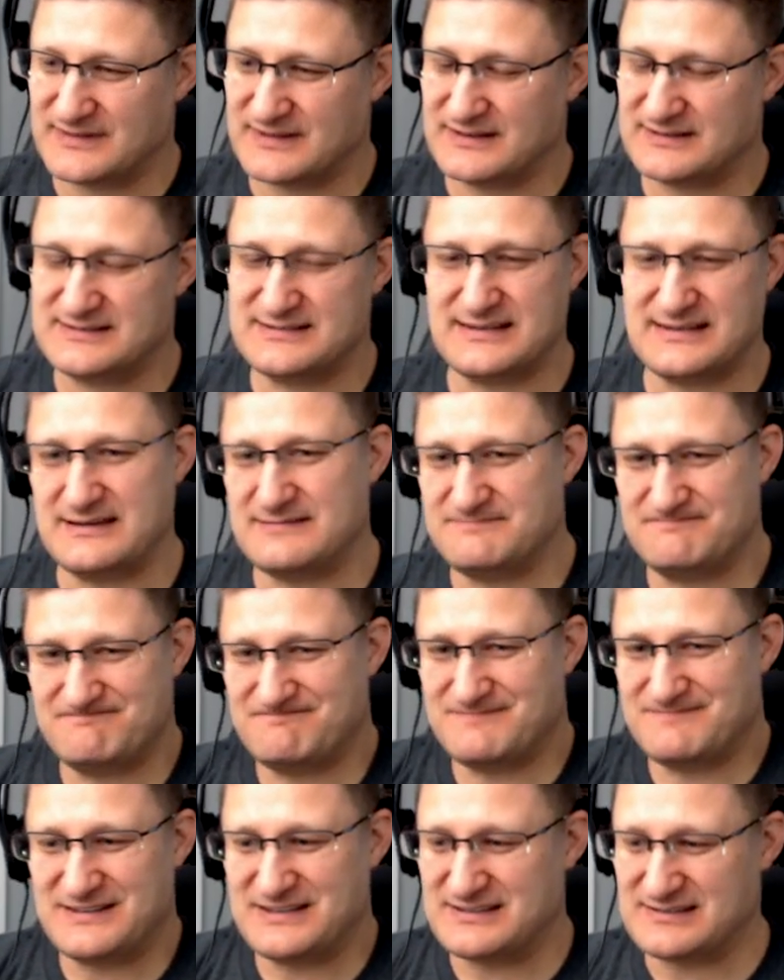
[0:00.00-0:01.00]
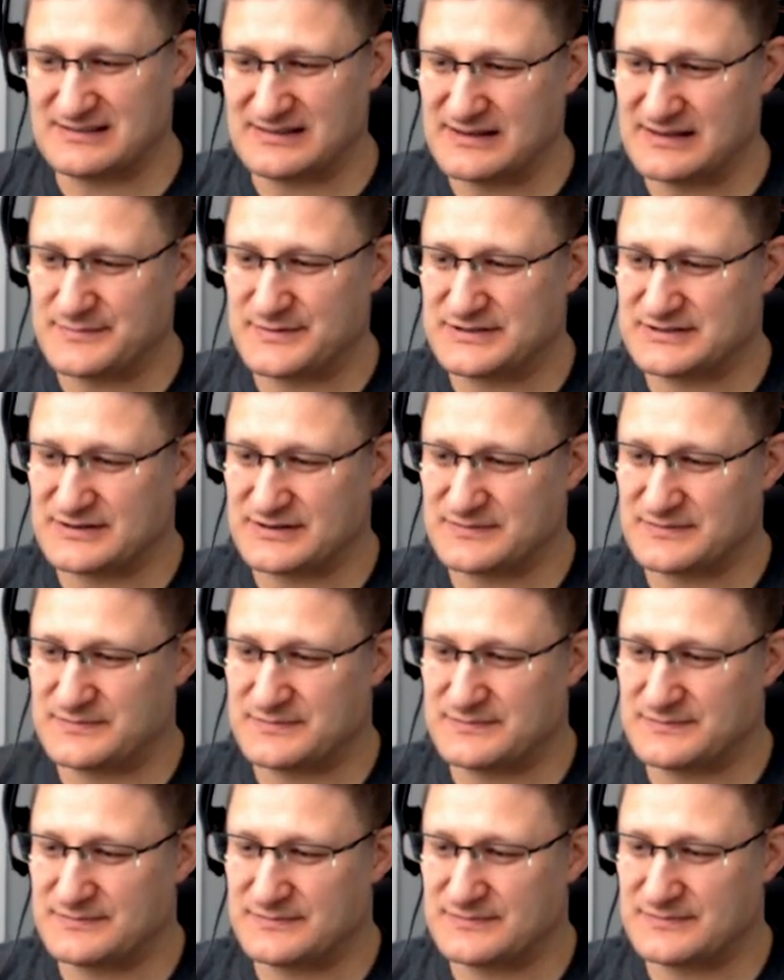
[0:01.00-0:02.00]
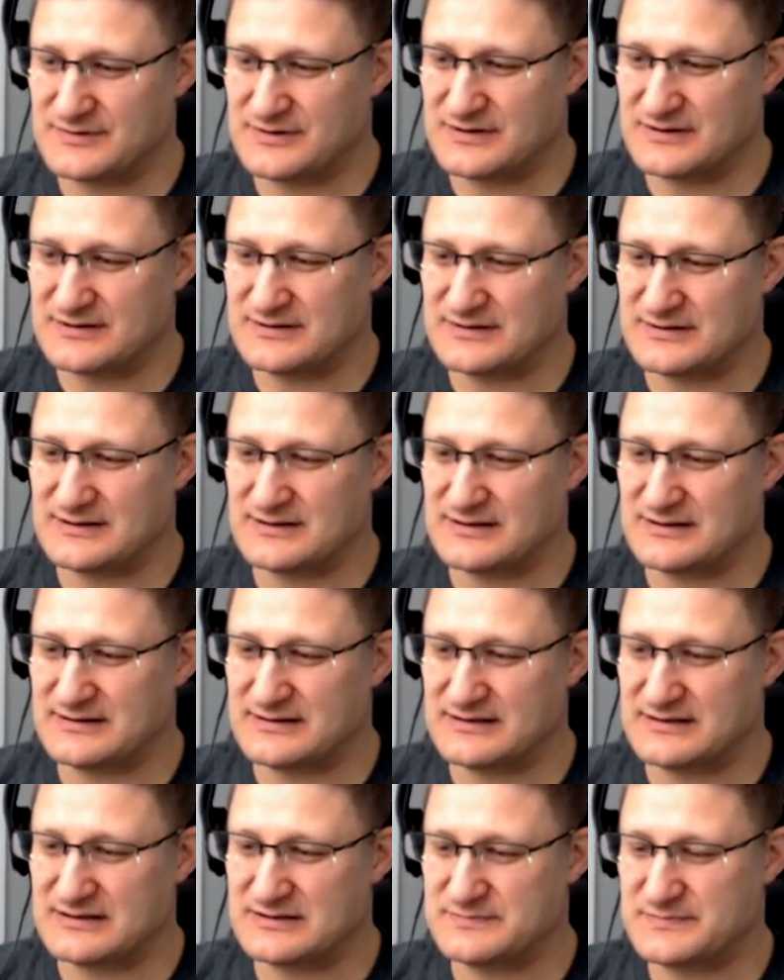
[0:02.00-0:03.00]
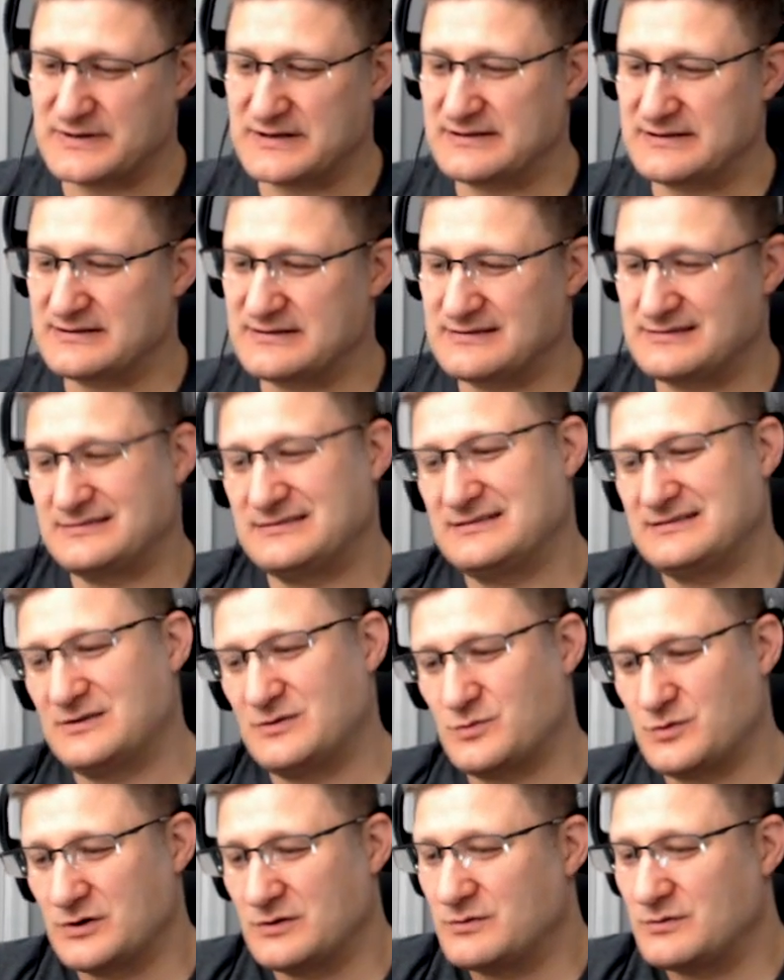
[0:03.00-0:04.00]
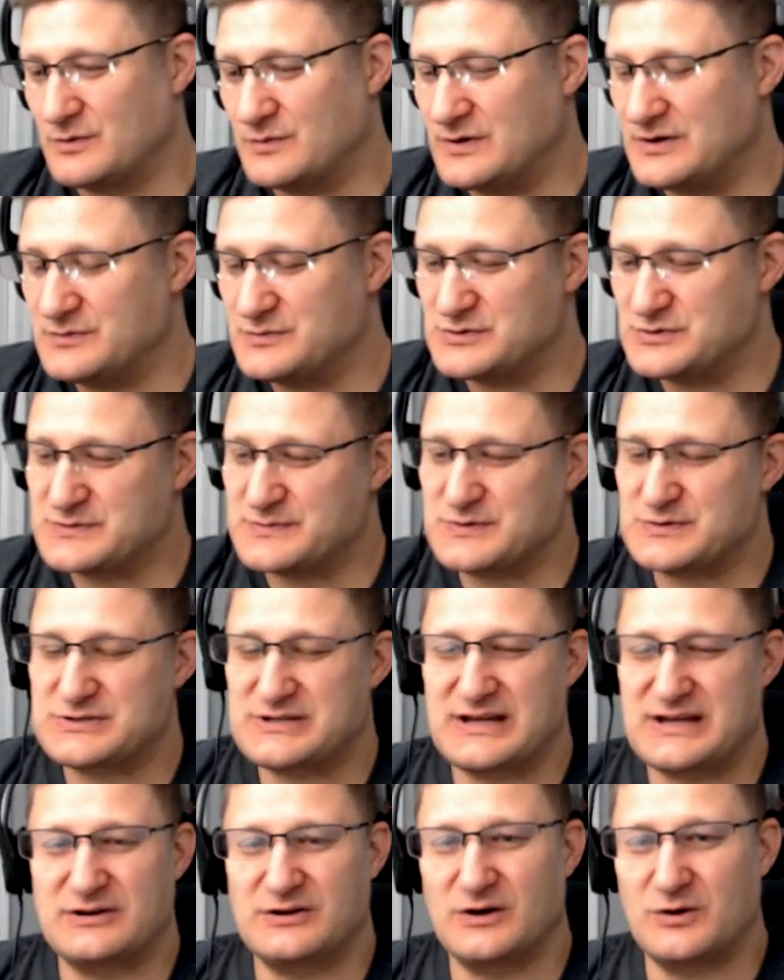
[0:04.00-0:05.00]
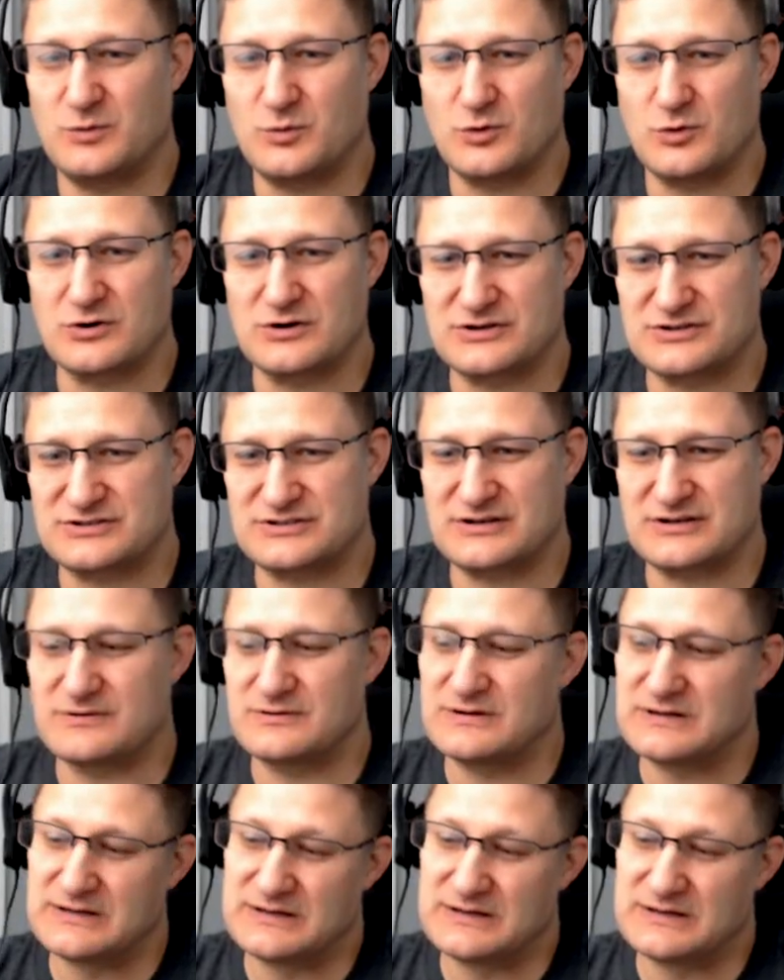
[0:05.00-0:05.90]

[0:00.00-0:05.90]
set these limits on things. But you know, World War One was supposed to end all wars, so